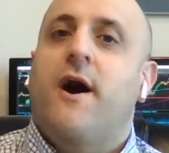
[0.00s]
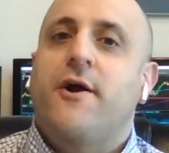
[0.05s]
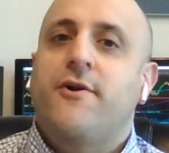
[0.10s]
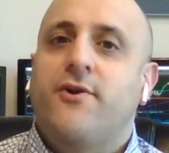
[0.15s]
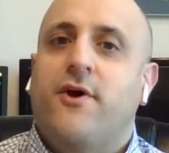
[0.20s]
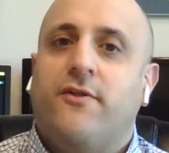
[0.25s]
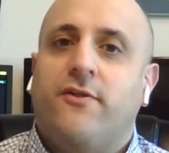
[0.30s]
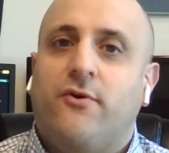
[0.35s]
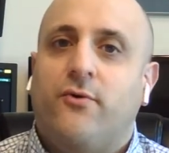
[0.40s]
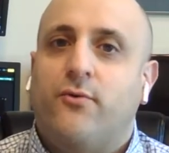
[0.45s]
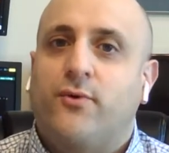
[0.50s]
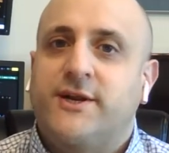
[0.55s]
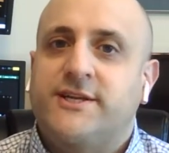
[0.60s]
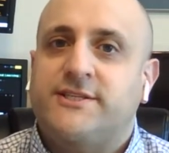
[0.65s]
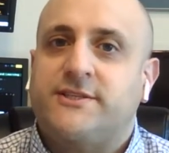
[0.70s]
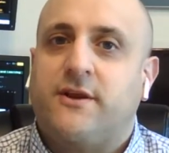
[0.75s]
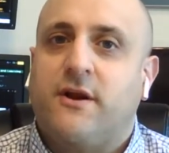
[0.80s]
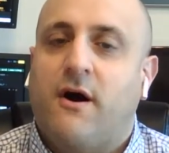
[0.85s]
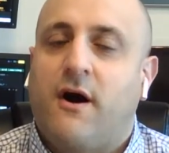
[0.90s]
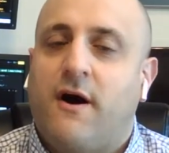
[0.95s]
another
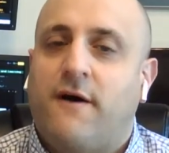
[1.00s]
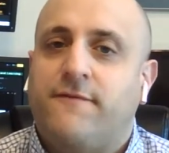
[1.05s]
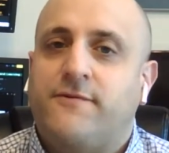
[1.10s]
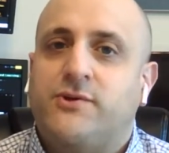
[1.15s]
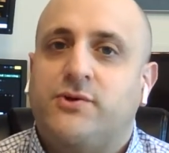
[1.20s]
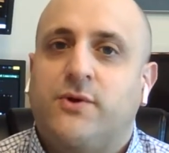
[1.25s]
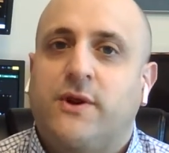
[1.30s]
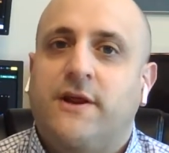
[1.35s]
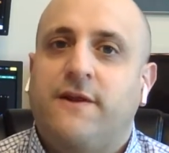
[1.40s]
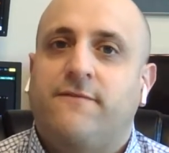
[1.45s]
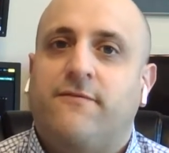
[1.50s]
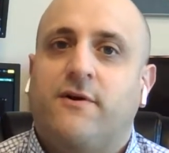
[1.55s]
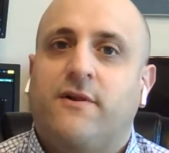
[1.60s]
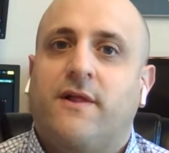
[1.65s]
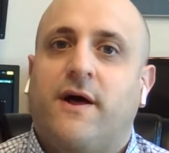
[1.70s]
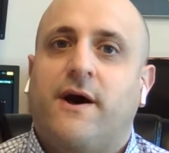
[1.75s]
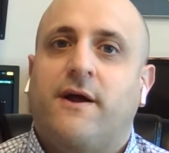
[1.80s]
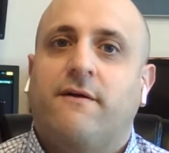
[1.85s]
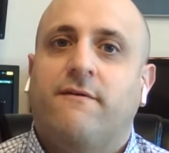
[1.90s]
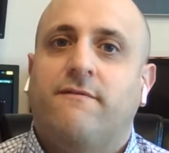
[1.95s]
risk-off trade for
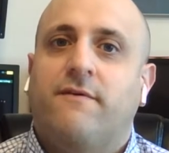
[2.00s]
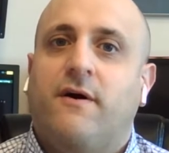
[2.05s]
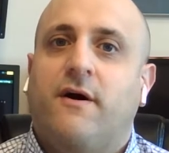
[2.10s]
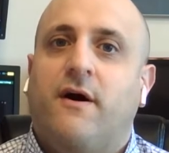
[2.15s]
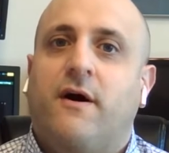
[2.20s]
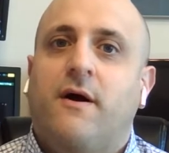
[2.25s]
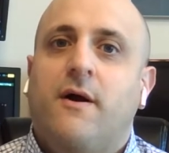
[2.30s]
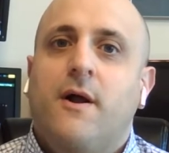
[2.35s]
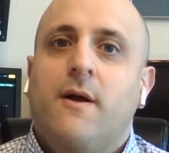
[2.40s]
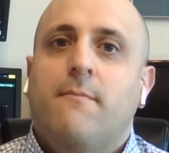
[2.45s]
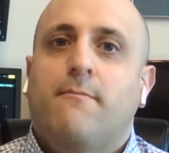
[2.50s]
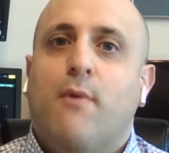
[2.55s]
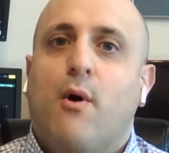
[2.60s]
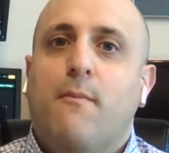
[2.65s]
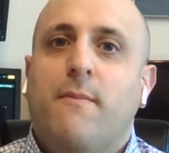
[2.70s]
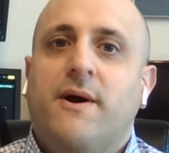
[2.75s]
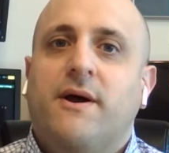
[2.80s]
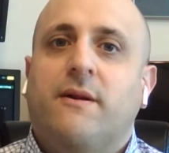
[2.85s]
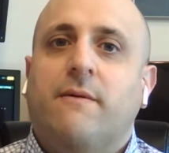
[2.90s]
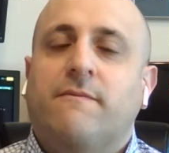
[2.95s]
a lot of
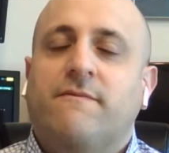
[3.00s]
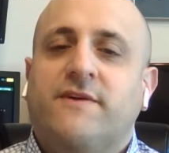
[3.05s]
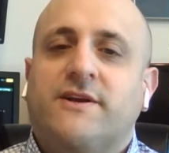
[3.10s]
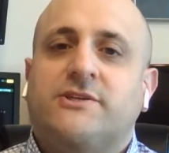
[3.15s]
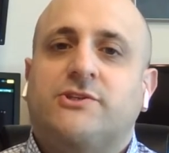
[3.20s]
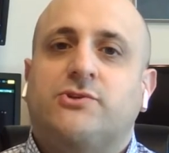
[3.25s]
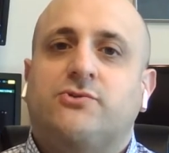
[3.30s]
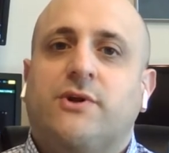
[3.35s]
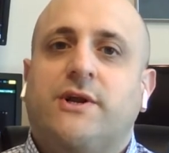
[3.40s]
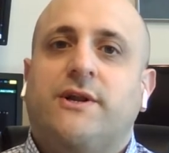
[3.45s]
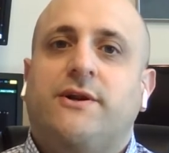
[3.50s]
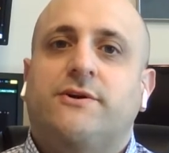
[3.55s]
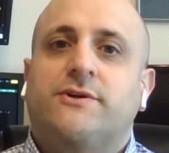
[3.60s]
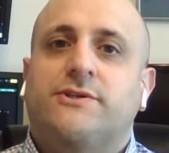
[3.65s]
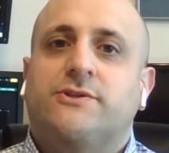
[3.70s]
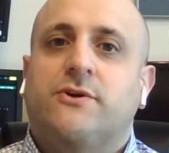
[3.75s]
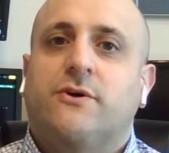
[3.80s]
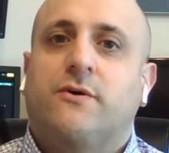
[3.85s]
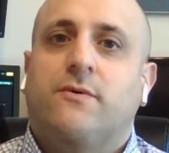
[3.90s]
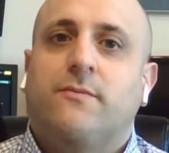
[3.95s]
momentum VIX
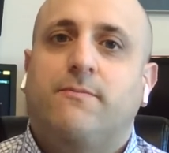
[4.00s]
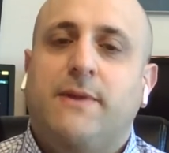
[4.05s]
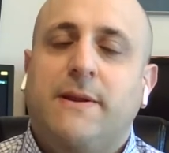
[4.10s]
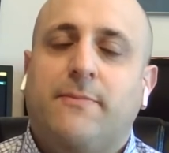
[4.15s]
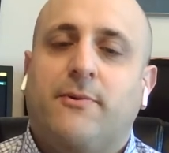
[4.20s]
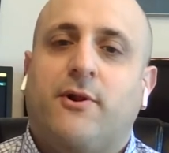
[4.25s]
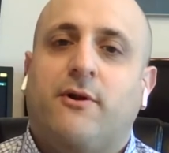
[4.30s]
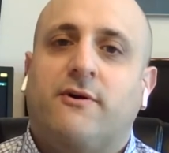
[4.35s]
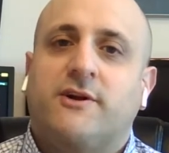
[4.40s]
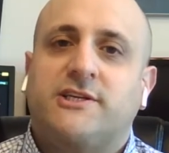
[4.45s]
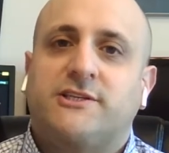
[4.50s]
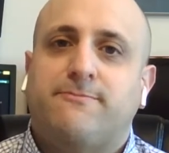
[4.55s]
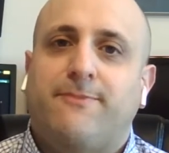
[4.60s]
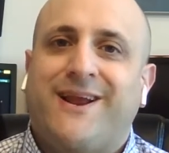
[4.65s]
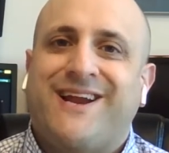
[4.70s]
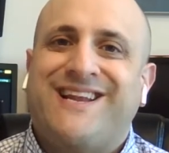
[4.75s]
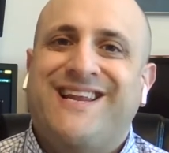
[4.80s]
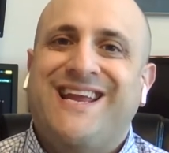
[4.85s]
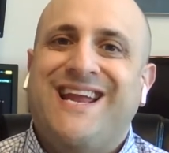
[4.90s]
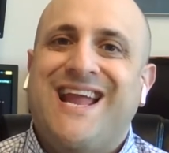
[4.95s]
traders. So people are
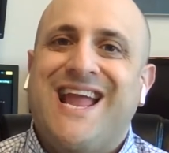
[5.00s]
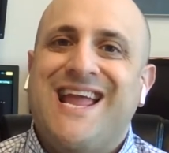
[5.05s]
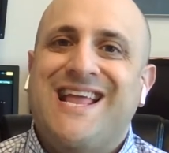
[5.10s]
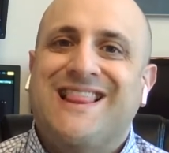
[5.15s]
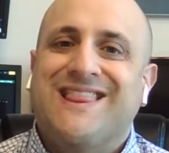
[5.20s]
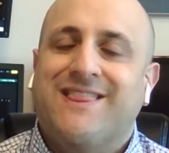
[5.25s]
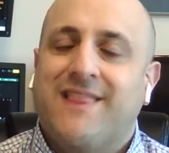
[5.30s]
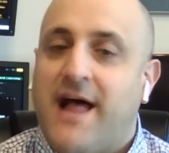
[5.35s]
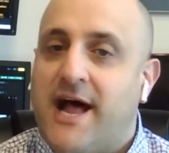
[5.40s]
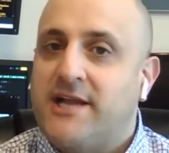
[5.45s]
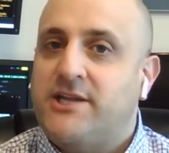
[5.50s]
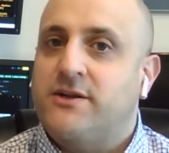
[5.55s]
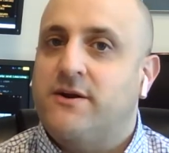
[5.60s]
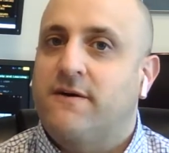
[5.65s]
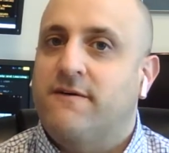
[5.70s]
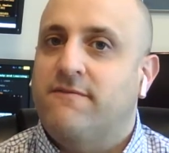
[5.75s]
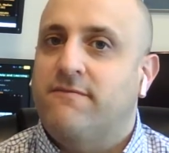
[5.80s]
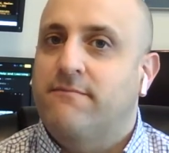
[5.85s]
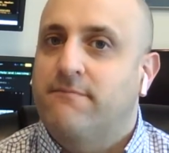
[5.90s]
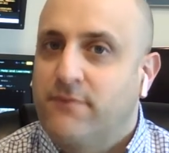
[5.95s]
expecting a lot
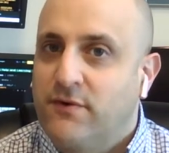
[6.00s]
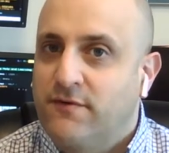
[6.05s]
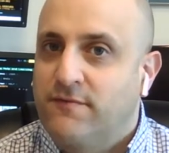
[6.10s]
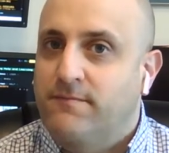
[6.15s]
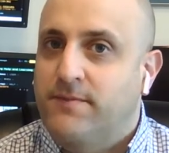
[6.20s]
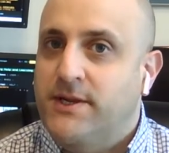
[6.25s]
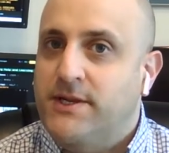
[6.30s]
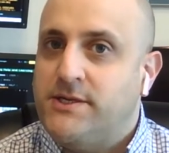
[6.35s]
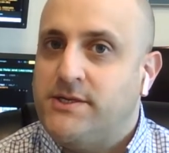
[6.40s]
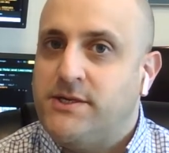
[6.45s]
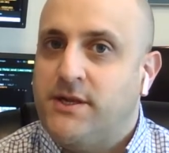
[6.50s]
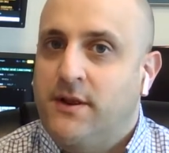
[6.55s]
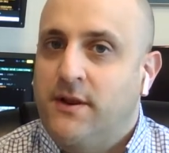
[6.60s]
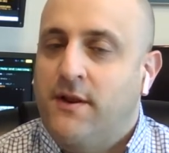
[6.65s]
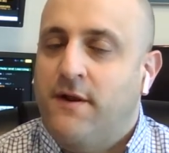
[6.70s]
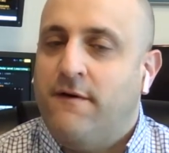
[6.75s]
of movement